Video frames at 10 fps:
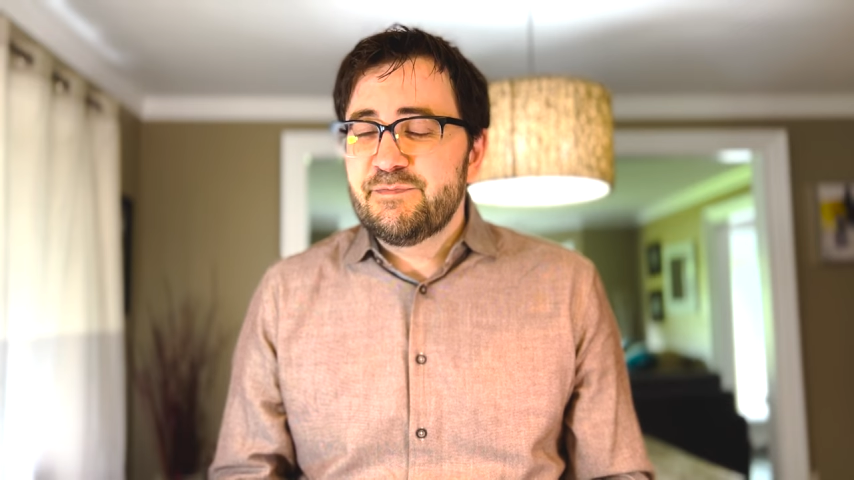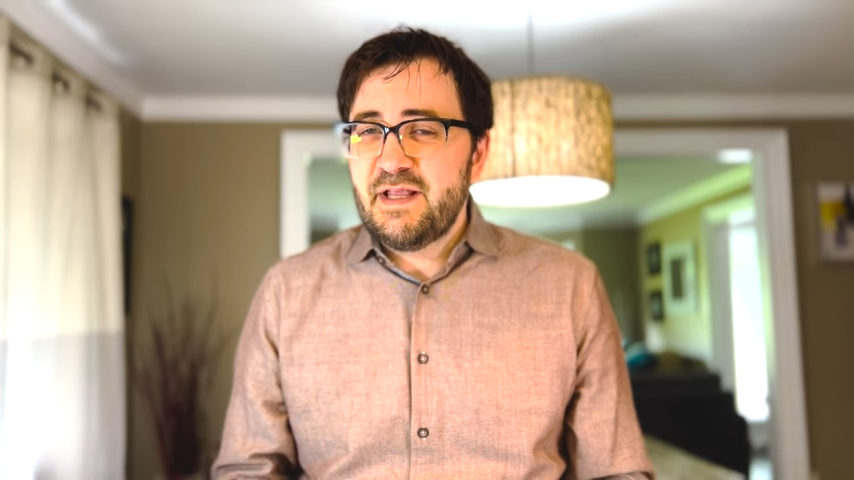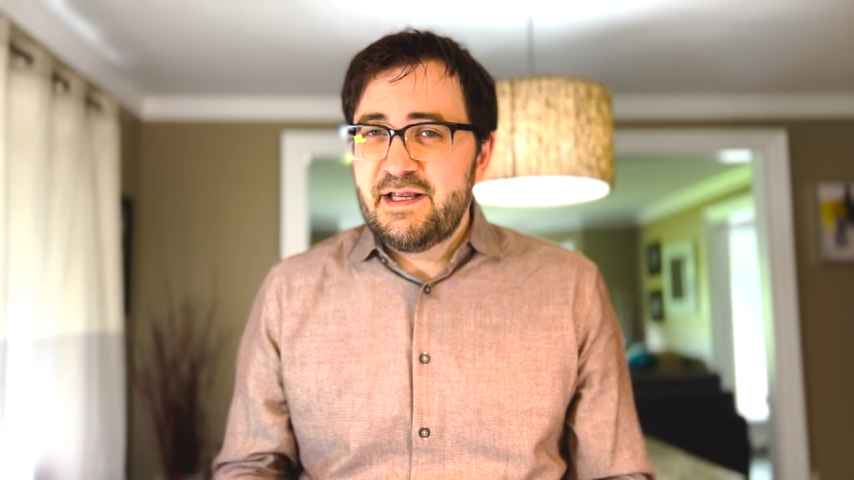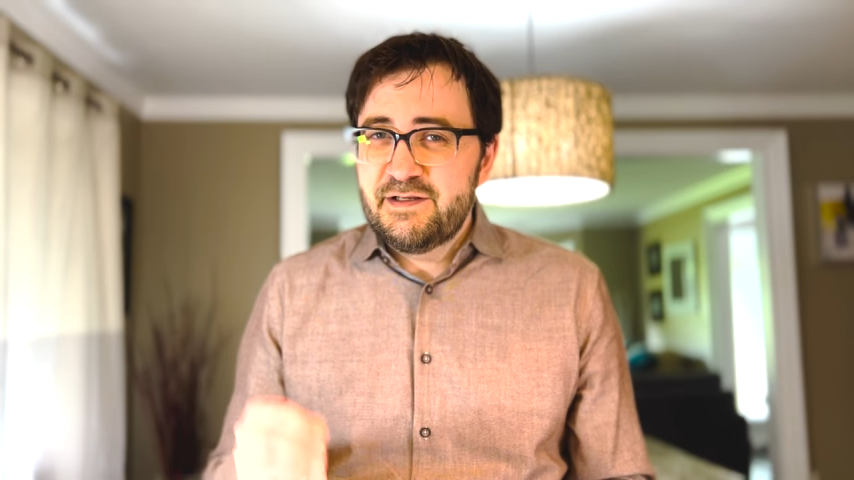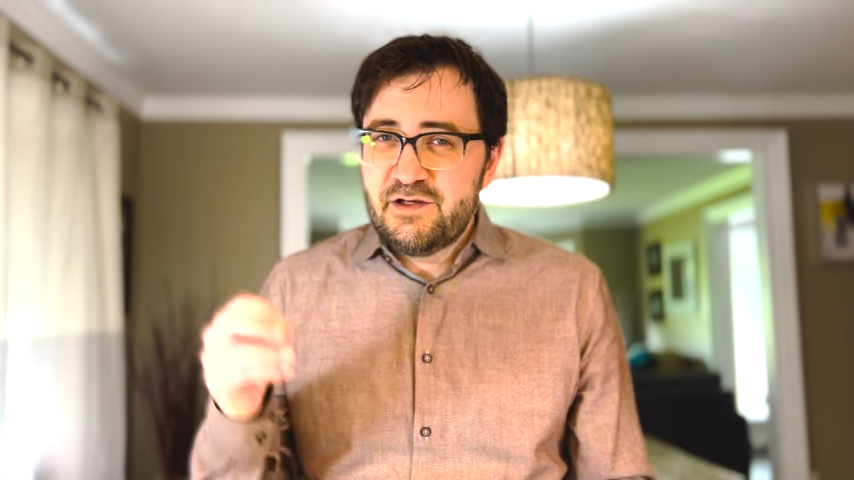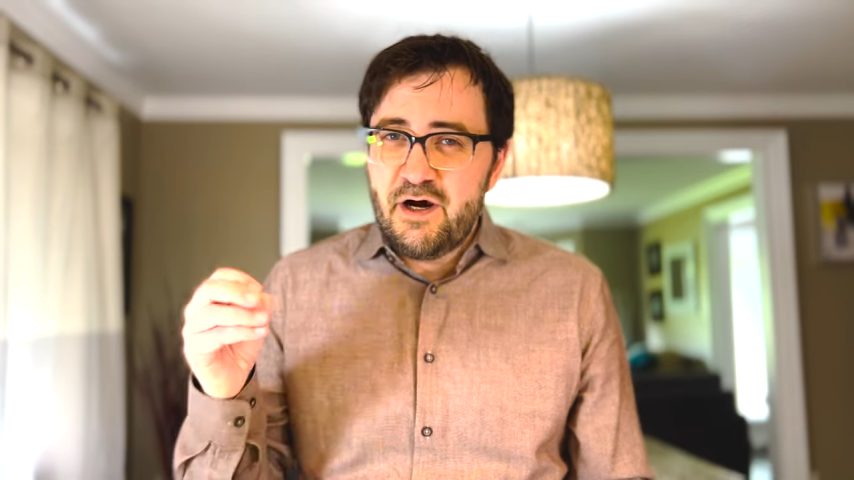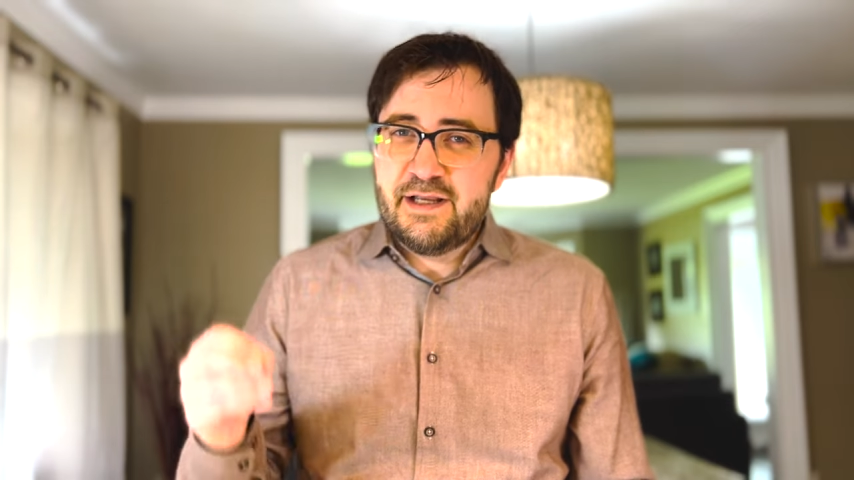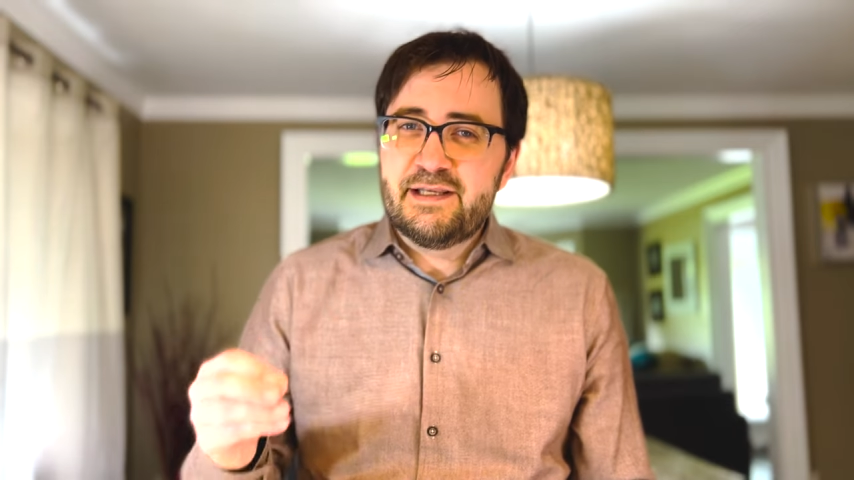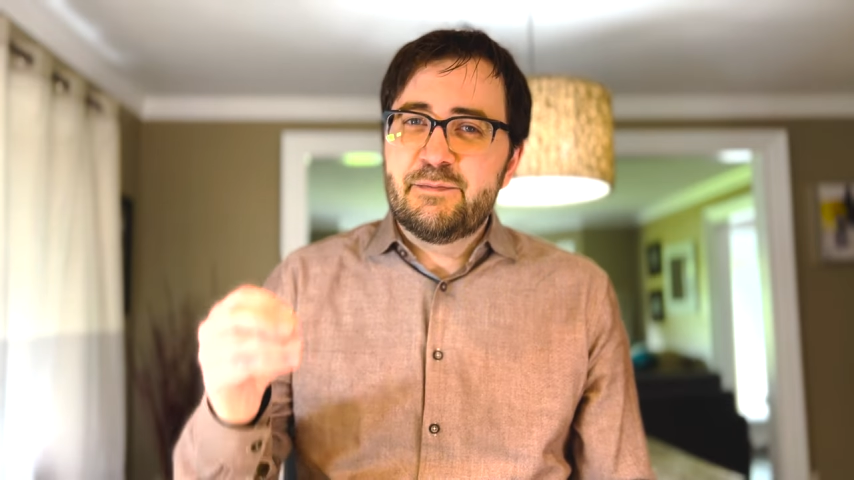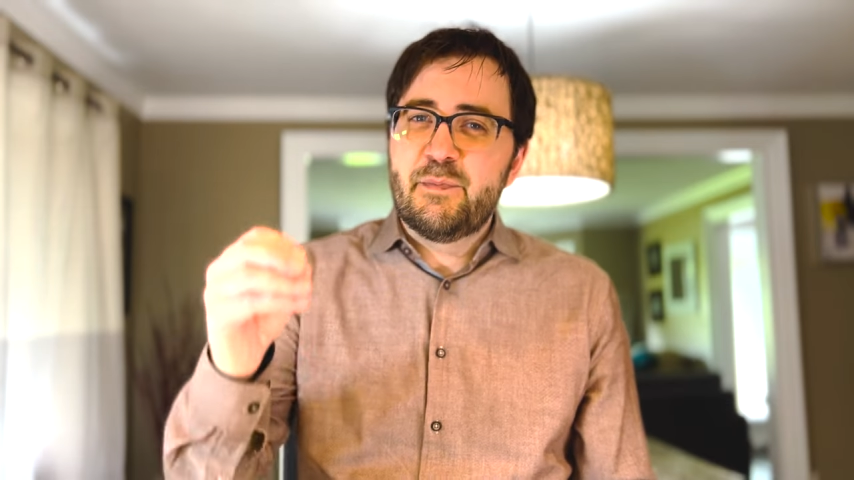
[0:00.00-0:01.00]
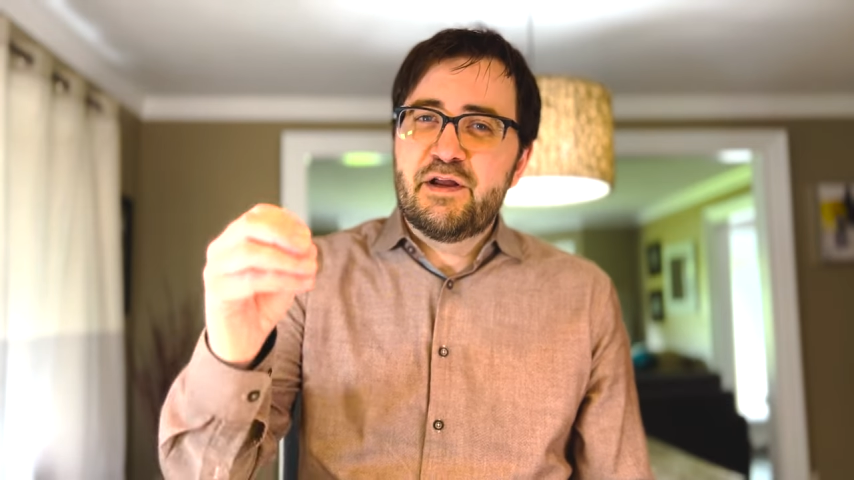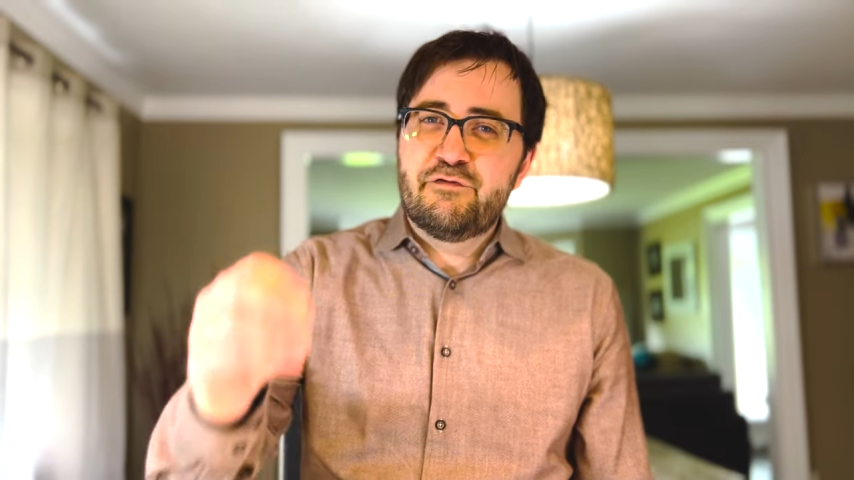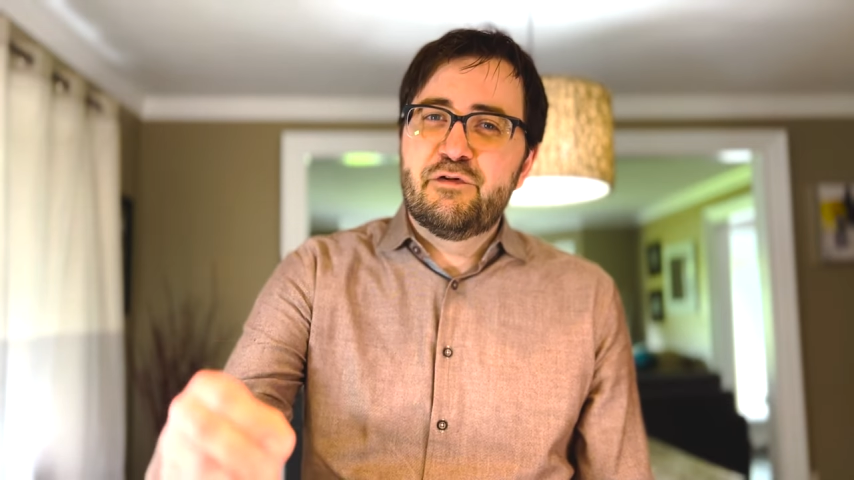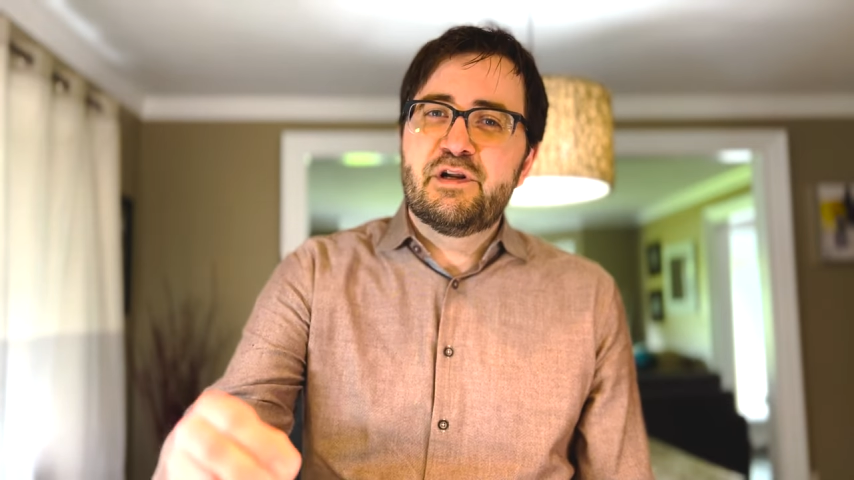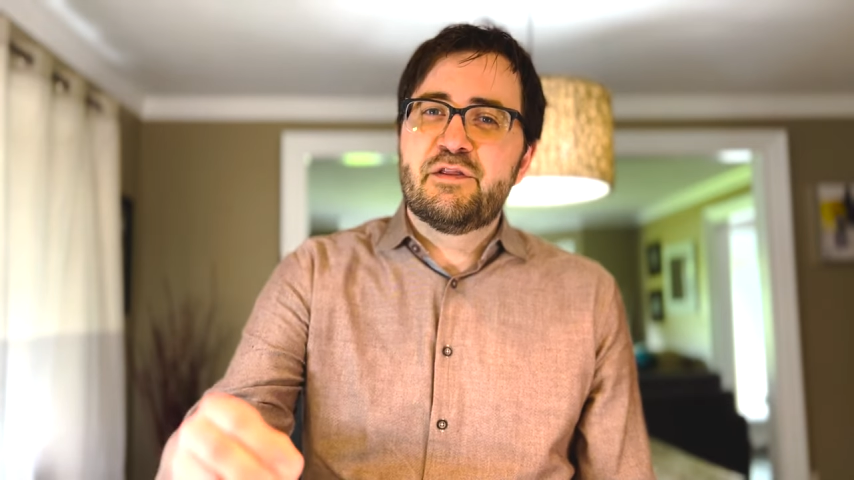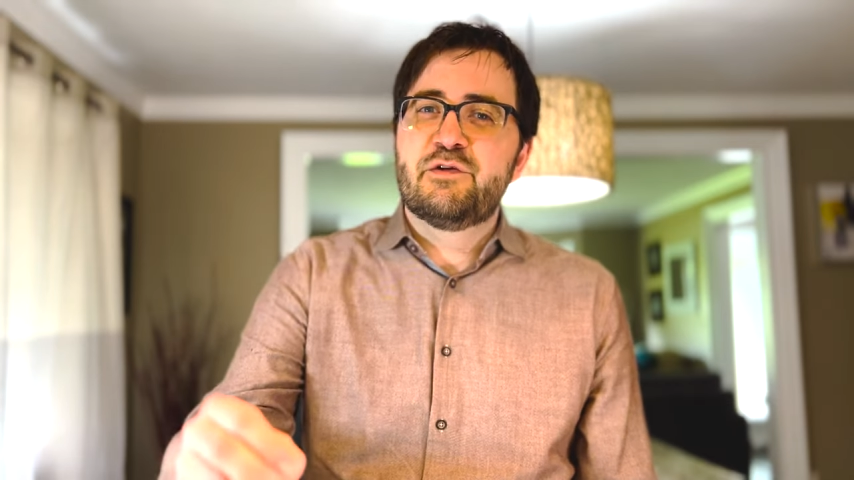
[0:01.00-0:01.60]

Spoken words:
I got my foot in the